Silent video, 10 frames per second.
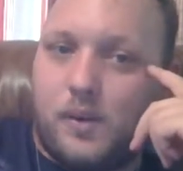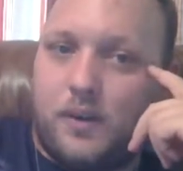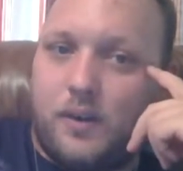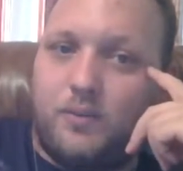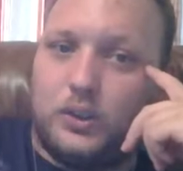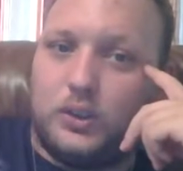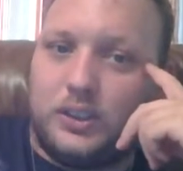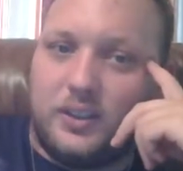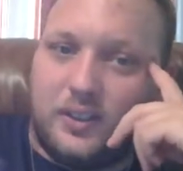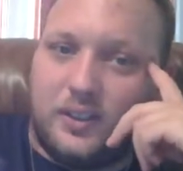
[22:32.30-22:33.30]

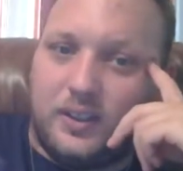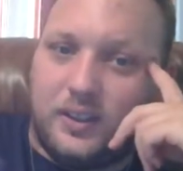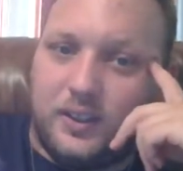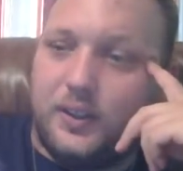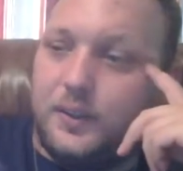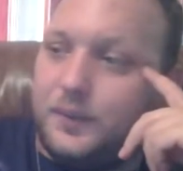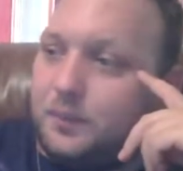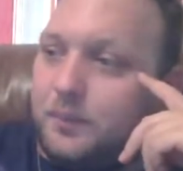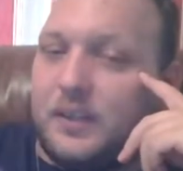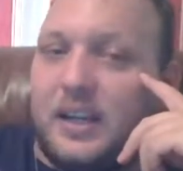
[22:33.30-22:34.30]
Unfortunately,
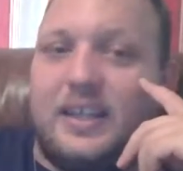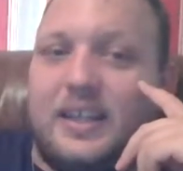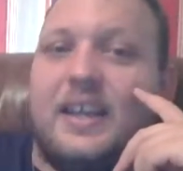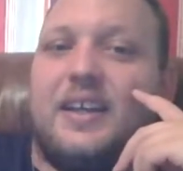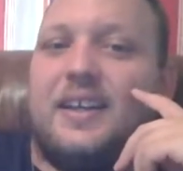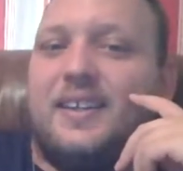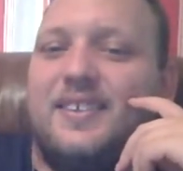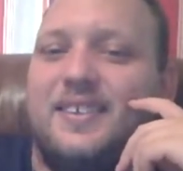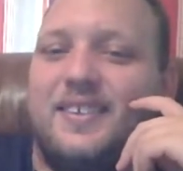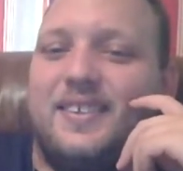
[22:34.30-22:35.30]
I can't get
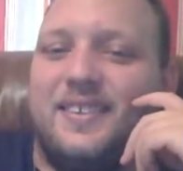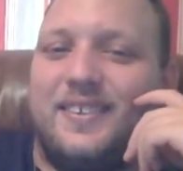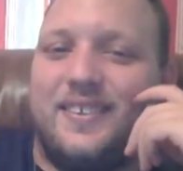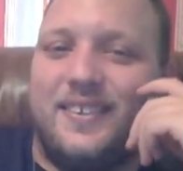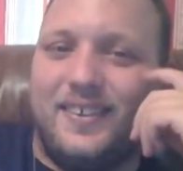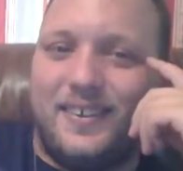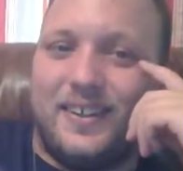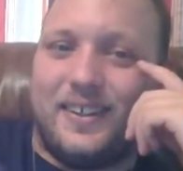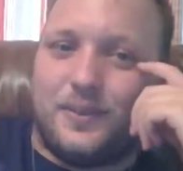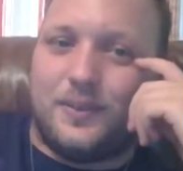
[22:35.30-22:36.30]

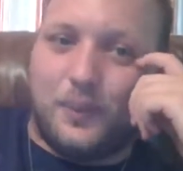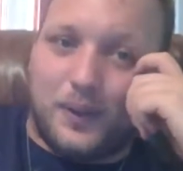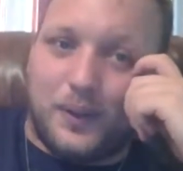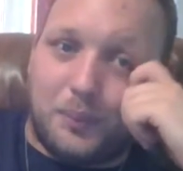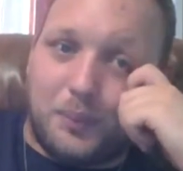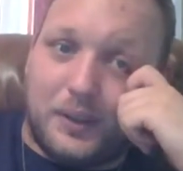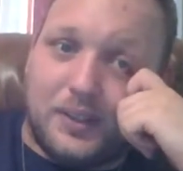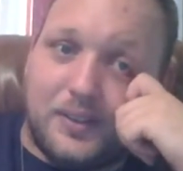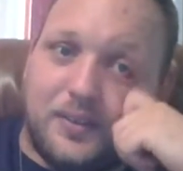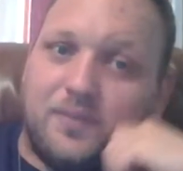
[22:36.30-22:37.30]
it to work
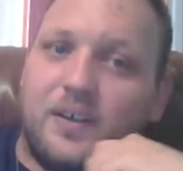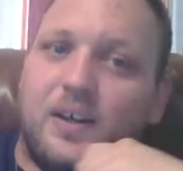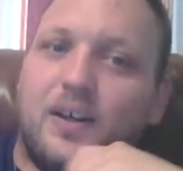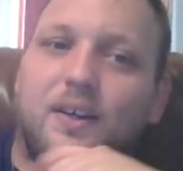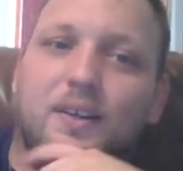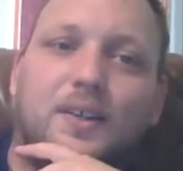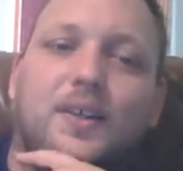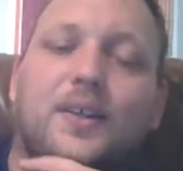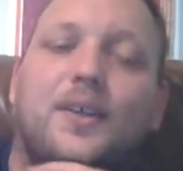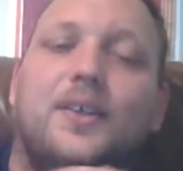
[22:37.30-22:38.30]
because of
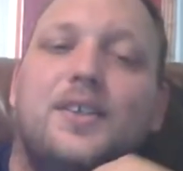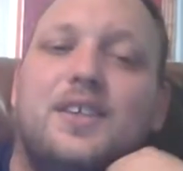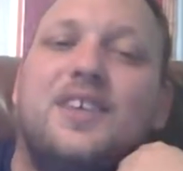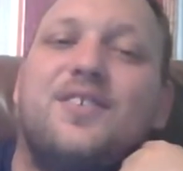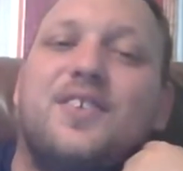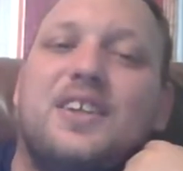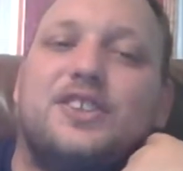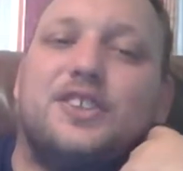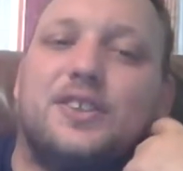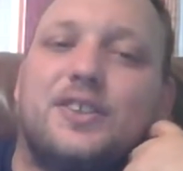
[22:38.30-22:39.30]
the sync
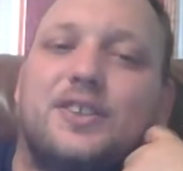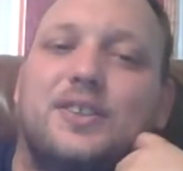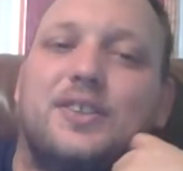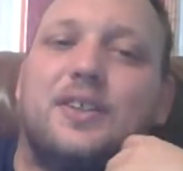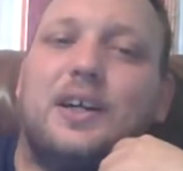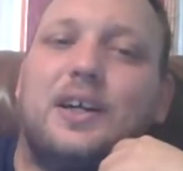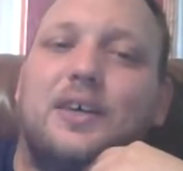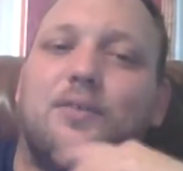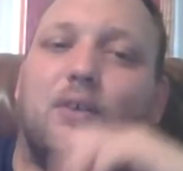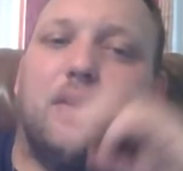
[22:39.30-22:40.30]
feature
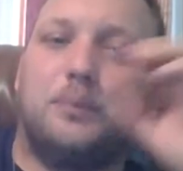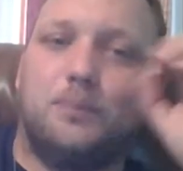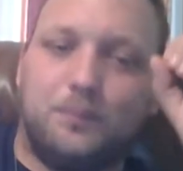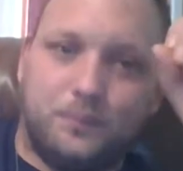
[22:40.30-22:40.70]
from